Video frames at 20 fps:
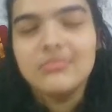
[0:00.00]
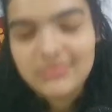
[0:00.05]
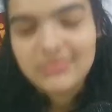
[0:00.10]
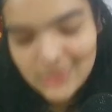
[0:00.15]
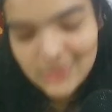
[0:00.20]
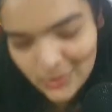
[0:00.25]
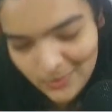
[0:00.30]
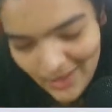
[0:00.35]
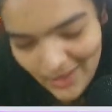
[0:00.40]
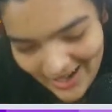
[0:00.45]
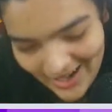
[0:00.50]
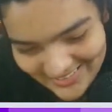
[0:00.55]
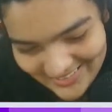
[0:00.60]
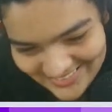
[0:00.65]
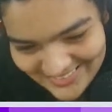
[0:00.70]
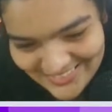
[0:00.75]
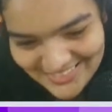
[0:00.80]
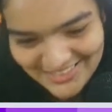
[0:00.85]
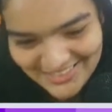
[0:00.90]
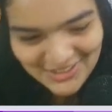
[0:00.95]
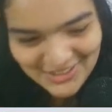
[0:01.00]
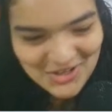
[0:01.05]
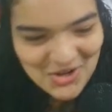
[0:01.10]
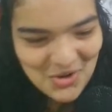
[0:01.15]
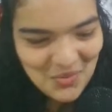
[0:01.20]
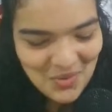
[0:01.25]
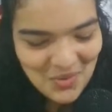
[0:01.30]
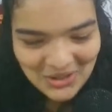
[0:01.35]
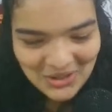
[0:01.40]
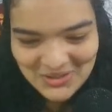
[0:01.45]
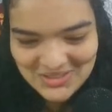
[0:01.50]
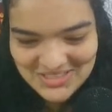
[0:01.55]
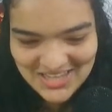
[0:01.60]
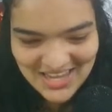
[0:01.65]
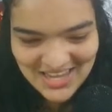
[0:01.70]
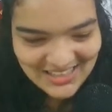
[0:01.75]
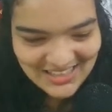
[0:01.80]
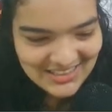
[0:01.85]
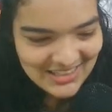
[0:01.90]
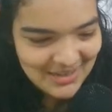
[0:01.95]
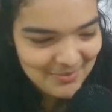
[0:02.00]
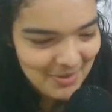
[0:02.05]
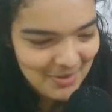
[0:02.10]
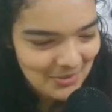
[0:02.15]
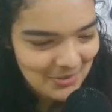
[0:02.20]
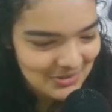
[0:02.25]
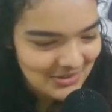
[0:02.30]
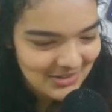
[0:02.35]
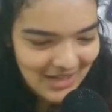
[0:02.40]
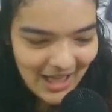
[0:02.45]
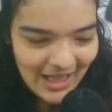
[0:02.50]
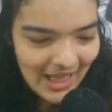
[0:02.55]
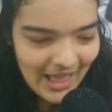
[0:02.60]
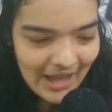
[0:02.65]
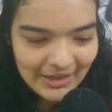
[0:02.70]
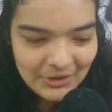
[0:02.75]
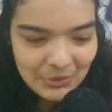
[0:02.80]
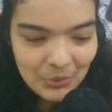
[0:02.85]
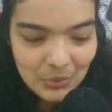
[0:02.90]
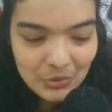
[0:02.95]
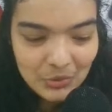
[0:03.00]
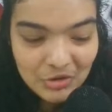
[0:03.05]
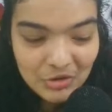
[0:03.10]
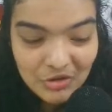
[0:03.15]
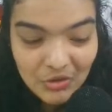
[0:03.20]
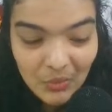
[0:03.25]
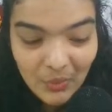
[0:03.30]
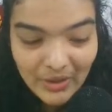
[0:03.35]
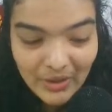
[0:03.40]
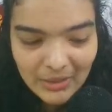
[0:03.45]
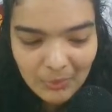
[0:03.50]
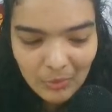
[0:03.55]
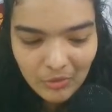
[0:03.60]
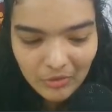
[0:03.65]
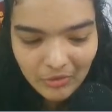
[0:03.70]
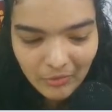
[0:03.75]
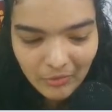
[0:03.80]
so bad no one could say anything about it. I don't know anymore.